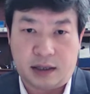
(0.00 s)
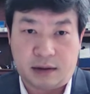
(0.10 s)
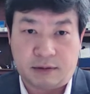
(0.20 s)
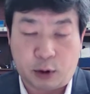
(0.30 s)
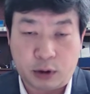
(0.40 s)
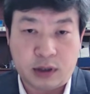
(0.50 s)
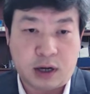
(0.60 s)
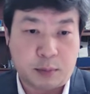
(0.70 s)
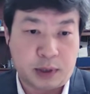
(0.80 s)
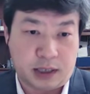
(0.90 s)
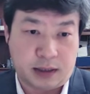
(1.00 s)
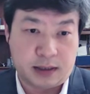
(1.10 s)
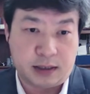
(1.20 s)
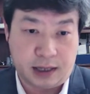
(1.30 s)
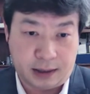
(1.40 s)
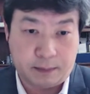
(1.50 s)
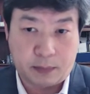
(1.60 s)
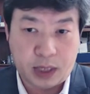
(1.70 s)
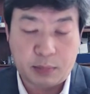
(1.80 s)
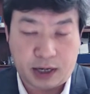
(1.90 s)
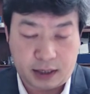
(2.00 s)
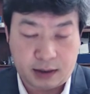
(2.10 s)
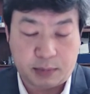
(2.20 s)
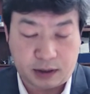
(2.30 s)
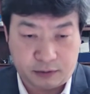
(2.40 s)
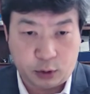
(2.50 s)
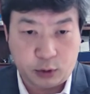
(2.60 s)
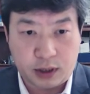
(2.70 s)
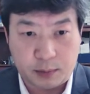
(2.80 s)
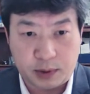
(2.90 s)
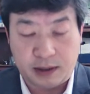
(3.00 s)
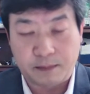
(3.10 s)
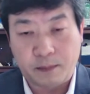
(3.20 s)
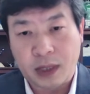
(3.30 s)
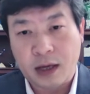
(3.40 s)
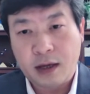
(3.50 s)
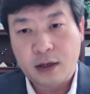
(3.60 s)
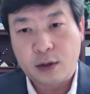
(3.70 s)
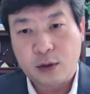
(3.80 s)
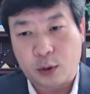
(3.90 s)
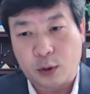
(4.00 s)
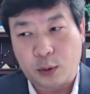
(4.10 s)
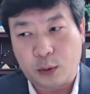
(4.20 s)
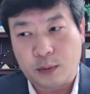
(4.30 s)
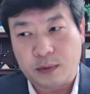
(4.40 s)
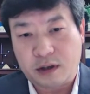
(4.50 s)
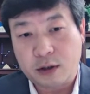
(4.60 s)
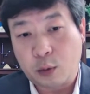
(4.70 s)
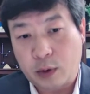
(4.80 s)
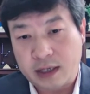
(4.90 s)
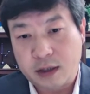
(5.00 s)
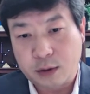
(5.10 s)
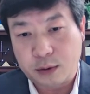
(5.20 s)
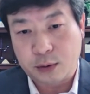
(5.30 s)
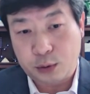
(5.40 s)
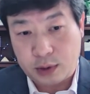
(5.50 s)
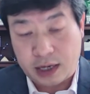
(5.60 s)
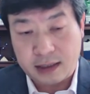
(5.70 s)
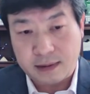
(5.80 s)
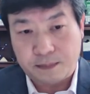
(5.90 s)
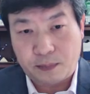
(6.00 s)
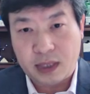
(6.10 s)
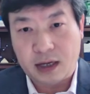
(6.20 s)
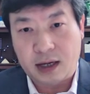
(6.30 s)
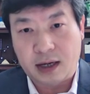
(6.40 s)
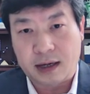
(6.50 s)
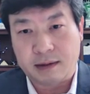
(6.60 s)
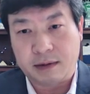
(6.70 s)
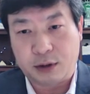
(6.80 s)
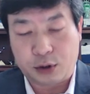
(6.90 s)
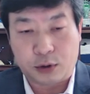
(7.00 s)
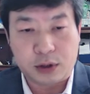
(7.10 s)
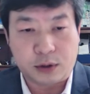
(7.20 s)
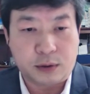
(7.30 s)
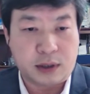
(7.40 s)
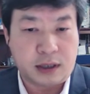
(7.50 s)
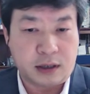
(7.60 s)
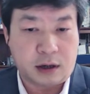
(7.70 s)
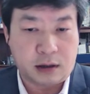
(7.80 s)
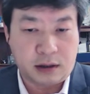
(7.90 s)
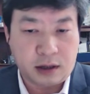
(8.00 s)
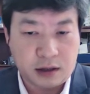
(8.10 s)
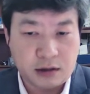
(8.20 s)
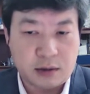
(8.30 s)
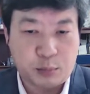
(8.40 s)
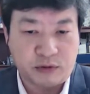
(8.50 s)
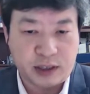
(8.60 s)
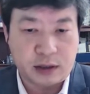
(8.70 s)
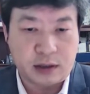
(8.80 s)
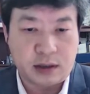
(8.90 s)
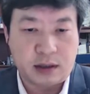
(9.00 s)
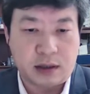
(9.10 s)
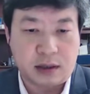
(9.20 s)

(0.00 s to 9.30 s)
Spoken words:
the foreign company's name, by the foreign company. So there's a way to do that. There's also another provision